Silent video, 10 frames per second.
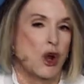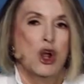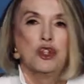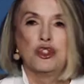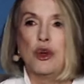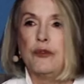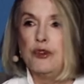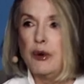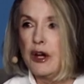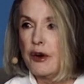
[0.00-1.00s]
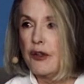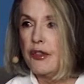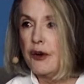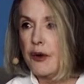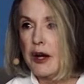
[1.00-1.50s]
So if you hear a
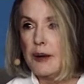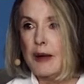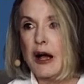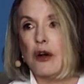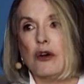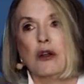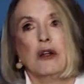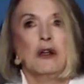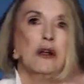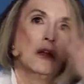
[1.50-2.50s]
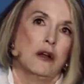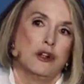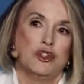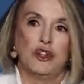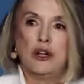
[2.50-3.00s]
theory about,
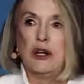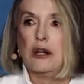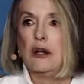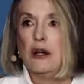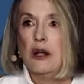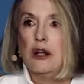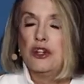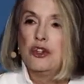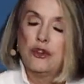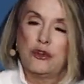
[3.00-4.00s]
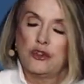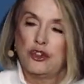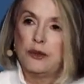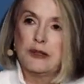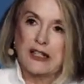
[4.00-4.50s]
gee, she
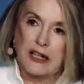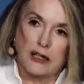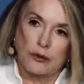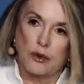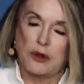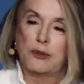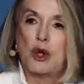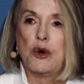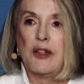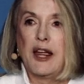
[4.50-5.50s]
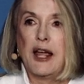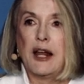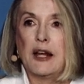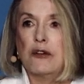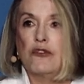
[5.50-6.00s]
was hit with a blow to the head
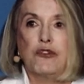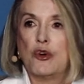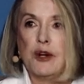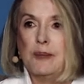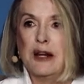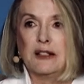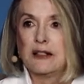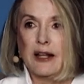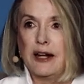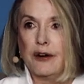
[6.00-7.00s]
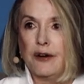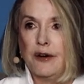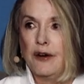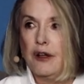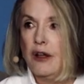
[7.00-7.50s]
and 40 minutes later
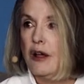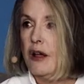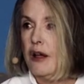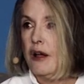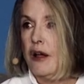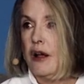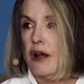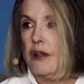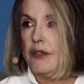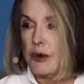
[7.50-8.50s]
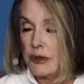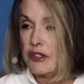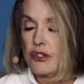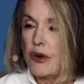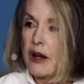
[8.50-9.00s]
there was the
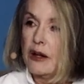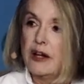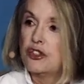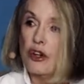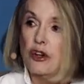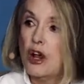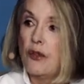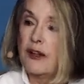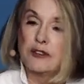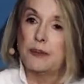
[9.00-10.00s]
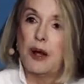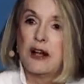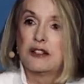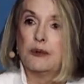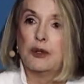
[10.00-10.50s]
strangulation. No, that's
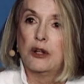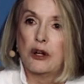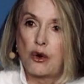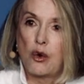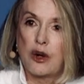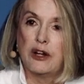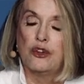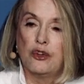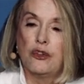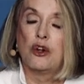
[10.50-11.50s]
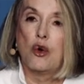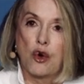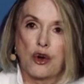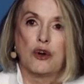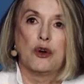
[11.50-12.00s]
impossible, according to the
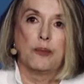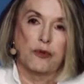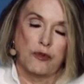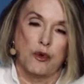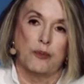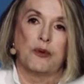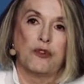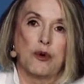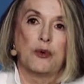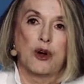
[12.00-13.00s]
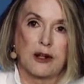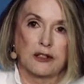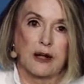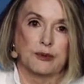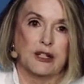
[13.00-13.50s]
coroner who performed her
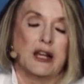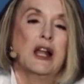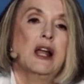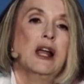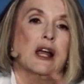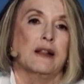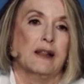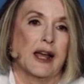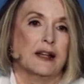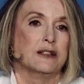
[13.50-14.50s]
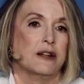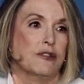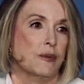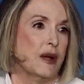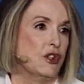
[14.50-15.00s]
autopsy. And that is
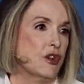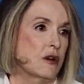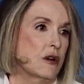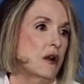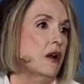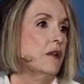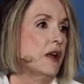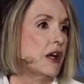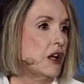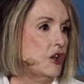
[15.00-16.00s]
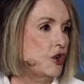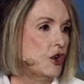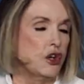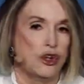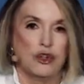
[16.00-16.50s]
information that you can
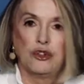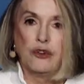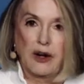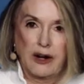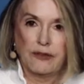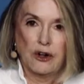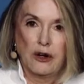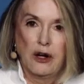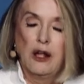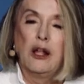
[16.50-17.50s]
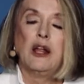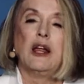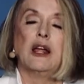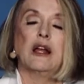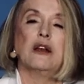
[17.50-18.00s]
use forever
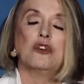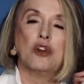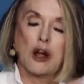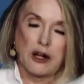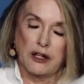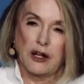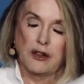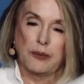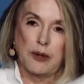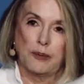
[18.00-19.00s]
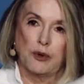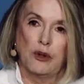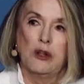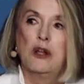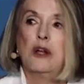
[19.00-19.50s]
in talking to other people,
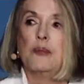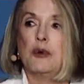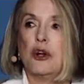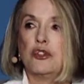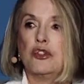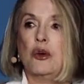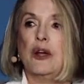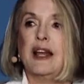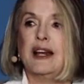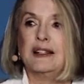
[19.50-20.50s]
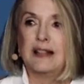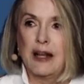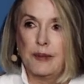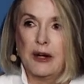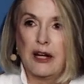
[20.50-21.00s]
but also in
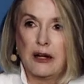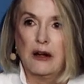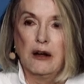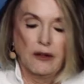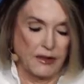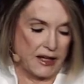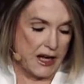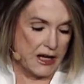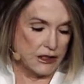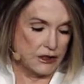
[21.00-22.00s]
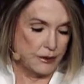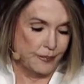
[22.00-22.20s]
examining the case.